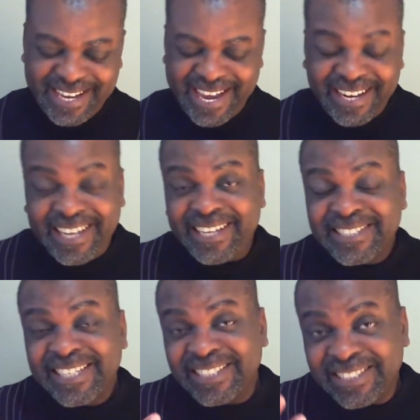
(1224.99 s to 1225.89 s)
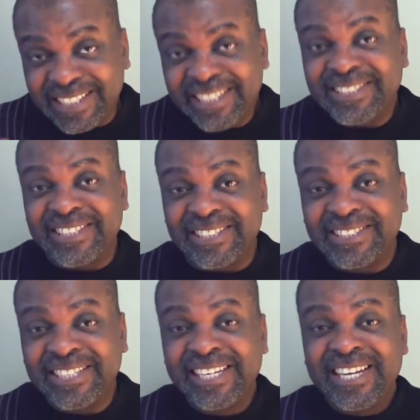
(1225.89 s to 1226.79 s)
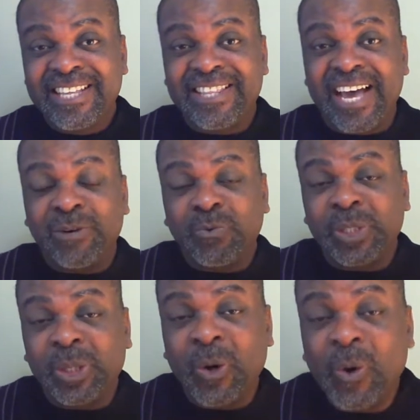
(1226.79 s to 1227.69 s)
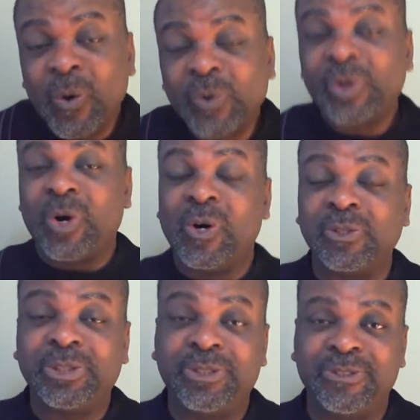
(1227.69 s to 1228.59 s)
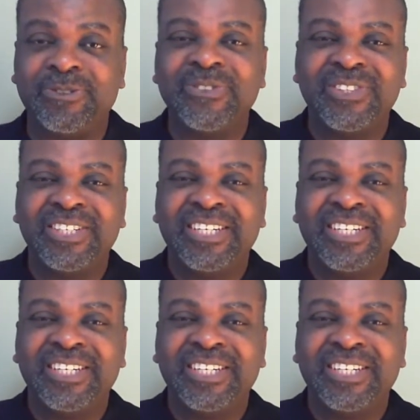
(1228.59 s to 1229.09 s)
It is Jesus that we hold on to